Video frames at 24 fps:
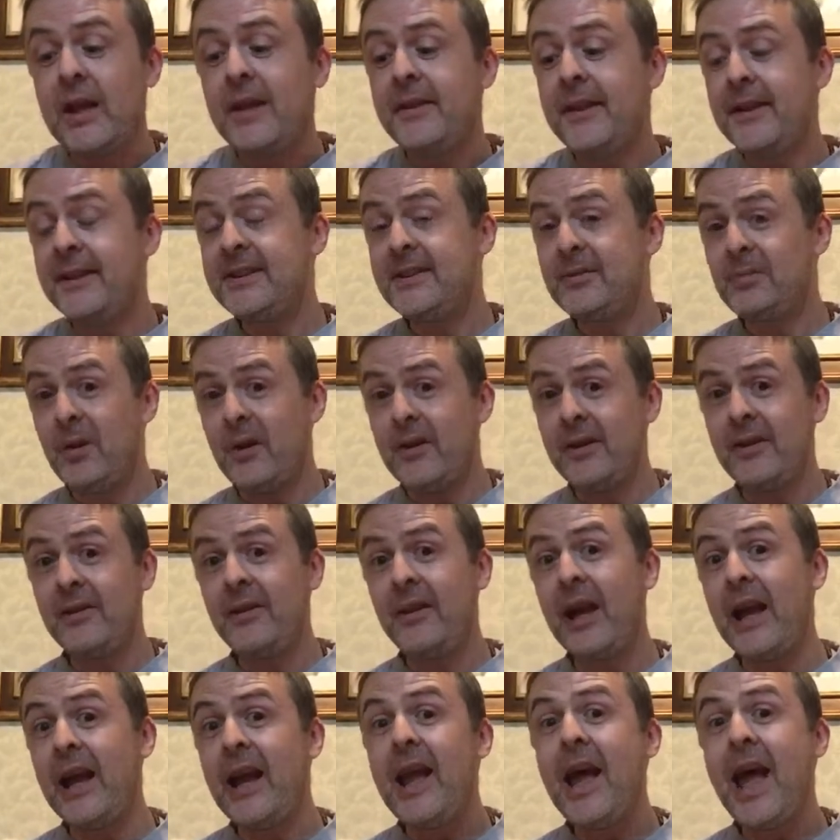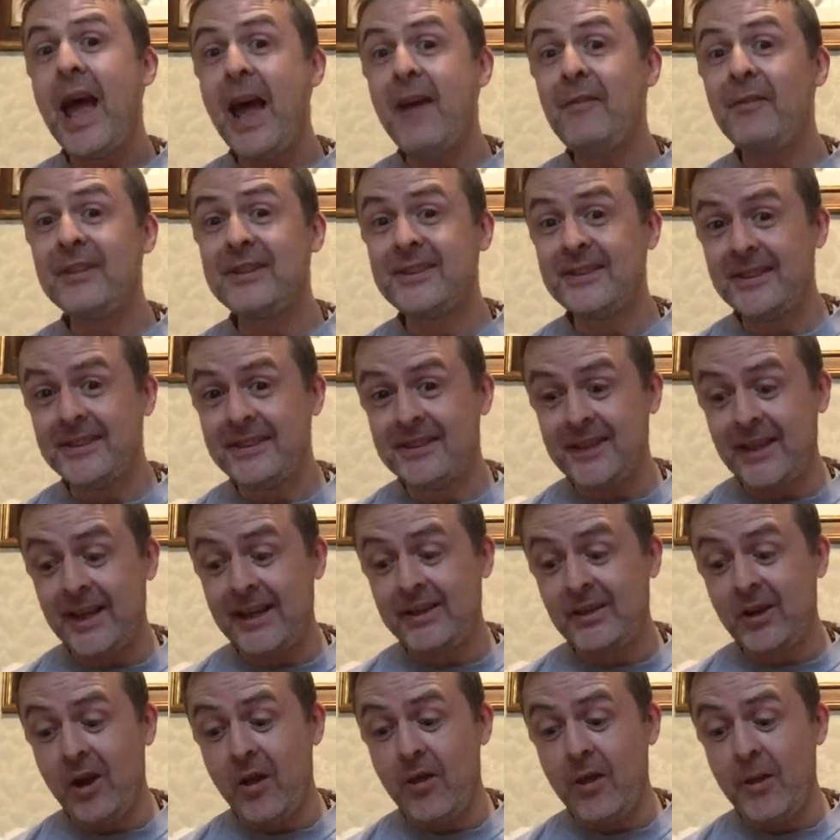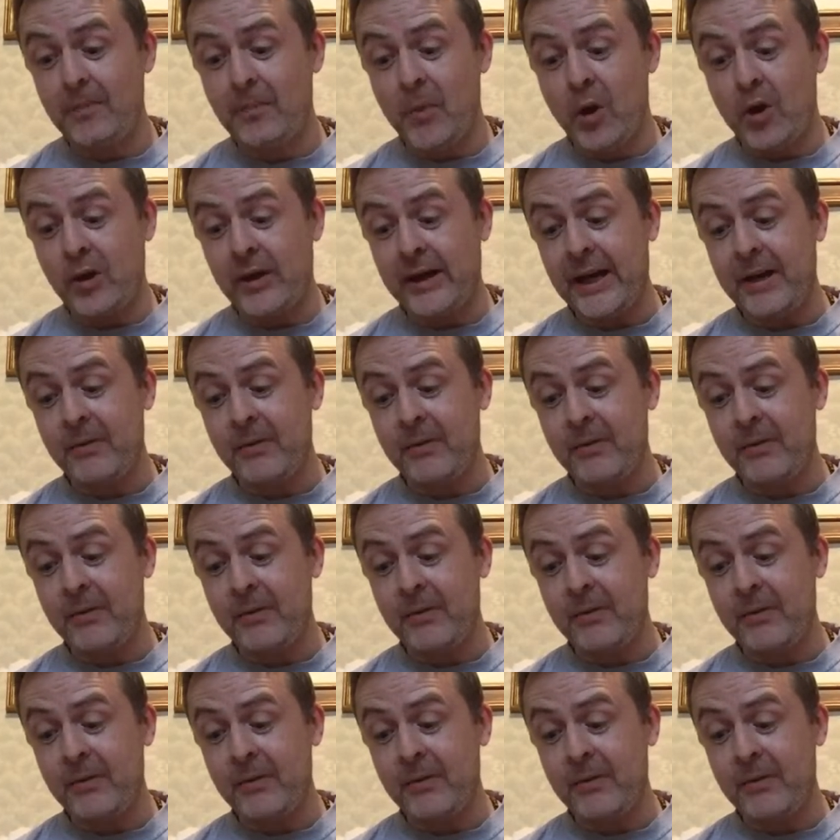This one, ever since I got the book,